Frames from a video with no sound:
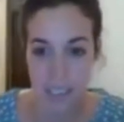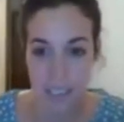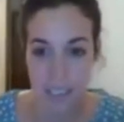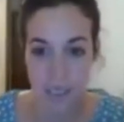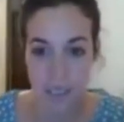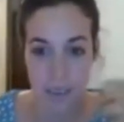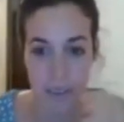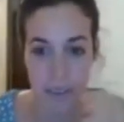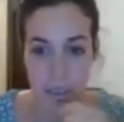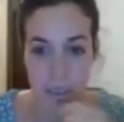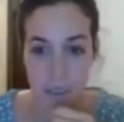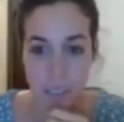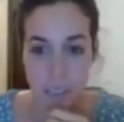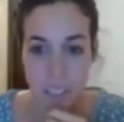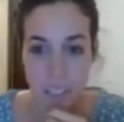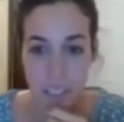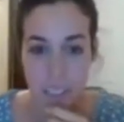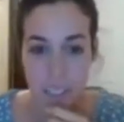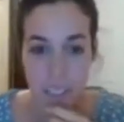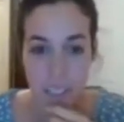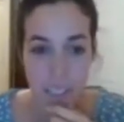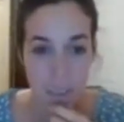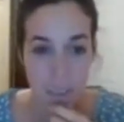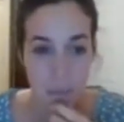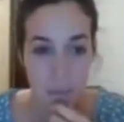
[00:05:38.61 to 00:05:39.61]
So
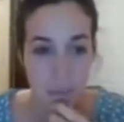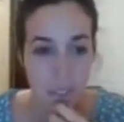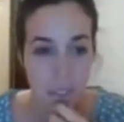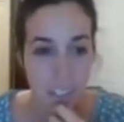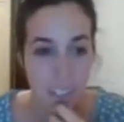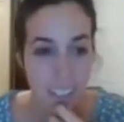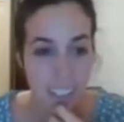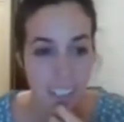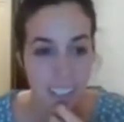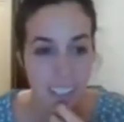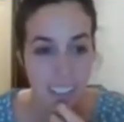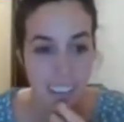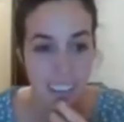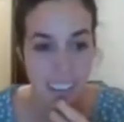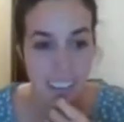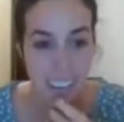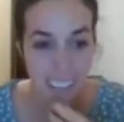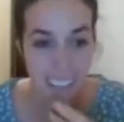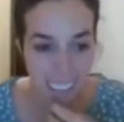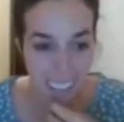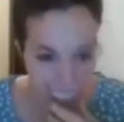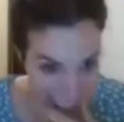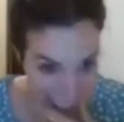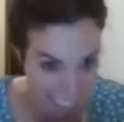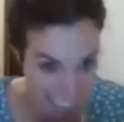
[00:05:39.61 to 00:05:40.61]
Miguel
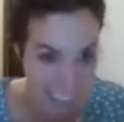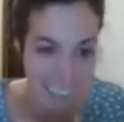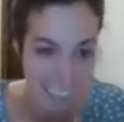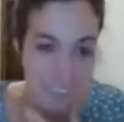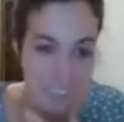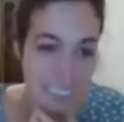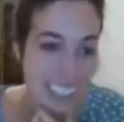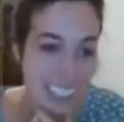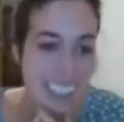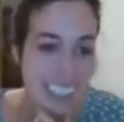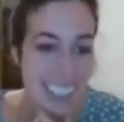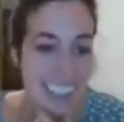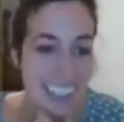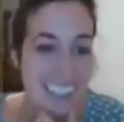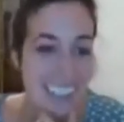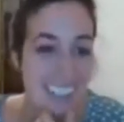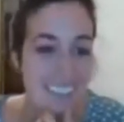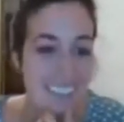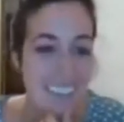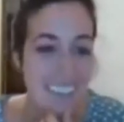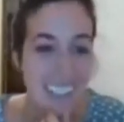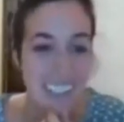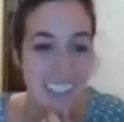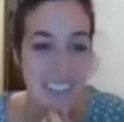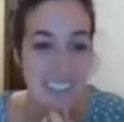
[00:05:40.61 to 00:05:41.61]

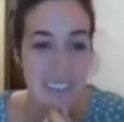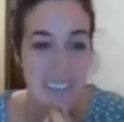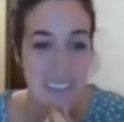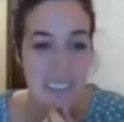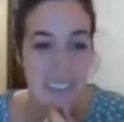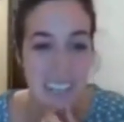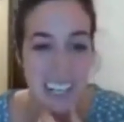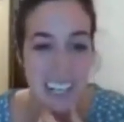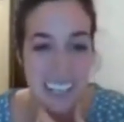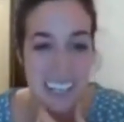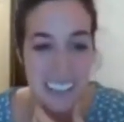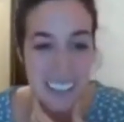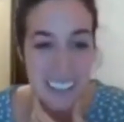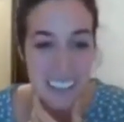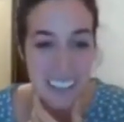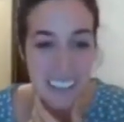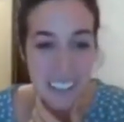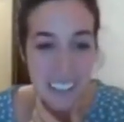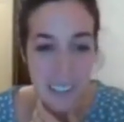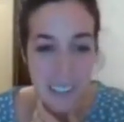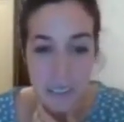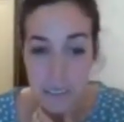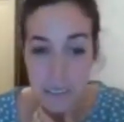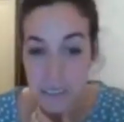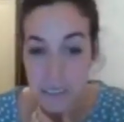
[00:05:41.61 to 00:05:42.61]
Ángel Marco Buzunaris
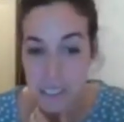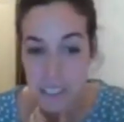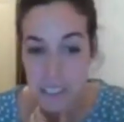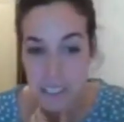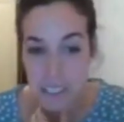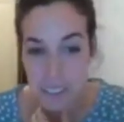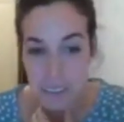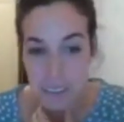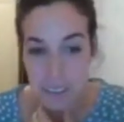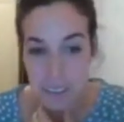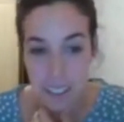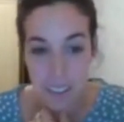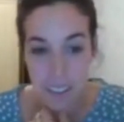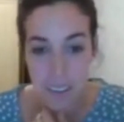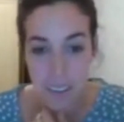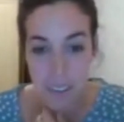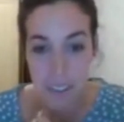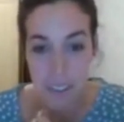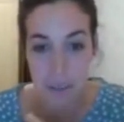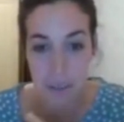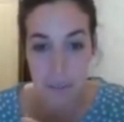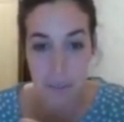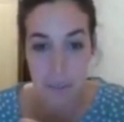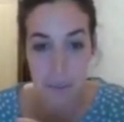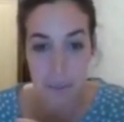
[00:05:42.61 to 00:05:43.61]
at the University of
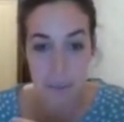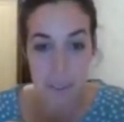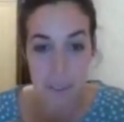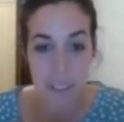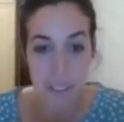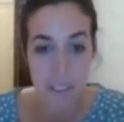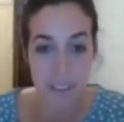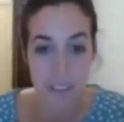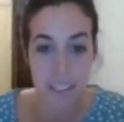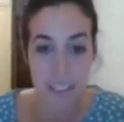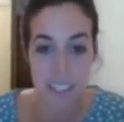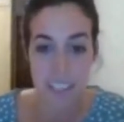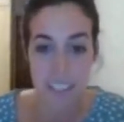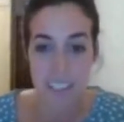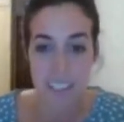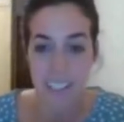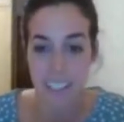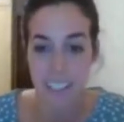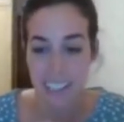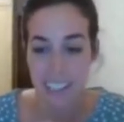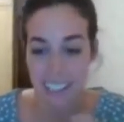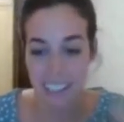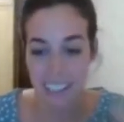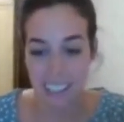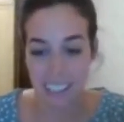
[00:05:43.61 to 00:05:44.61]
Zaragoza implemented this,
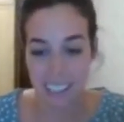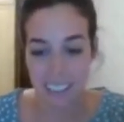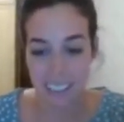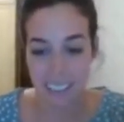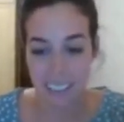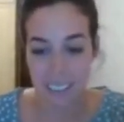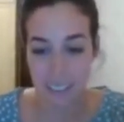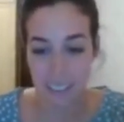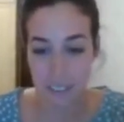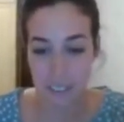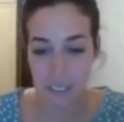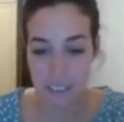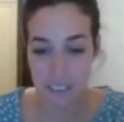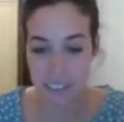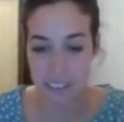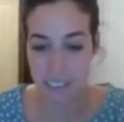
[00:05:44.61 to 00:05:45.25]
and